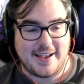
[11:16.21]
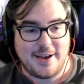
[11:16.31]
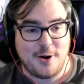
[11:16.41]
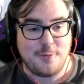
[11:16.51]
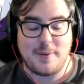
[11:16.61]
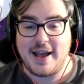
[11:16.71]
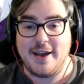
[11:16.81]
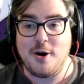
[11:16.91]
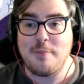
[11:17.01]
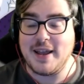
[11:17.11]
hope
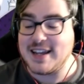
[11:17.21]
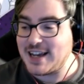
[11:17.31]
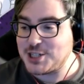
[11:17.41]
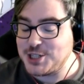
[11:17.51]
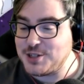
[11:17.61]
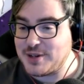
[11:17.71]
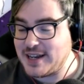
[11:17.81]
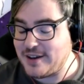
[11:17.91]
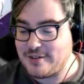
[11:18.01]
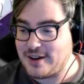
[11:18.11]
I can actually do it
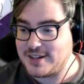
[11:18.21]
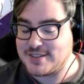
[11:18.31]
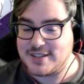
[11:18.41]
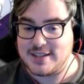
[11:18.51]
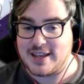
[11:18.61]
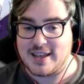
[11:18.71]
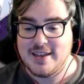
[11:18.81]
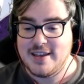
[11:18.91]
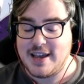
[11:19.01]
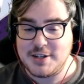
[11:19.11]
now, honestly. Like,
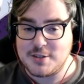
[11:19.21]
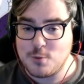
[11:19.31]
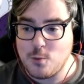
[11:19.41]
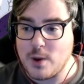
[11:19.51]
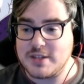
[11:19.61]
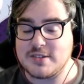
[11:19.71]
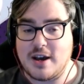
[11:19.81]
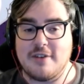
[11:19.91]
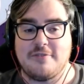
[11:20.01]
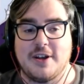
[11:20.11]
it just was
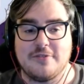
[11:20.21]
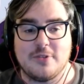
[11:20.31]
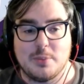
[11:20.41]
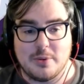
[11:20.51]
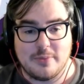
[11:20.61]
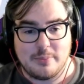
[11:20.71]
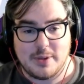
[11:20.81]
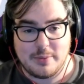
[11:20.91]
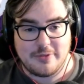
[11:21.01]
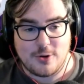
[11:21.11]
not fun for me
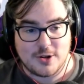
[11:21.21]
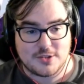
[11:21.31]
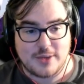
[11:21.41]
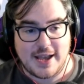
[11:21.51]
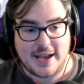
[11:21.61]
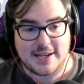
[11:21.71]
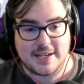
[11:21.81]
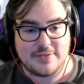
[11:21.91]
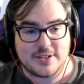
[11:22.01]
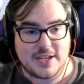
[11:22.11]
before, so I hadn't
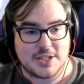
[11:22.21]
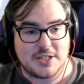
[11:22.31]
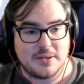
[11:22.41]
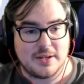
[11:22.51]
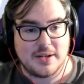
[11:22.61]
even touched it.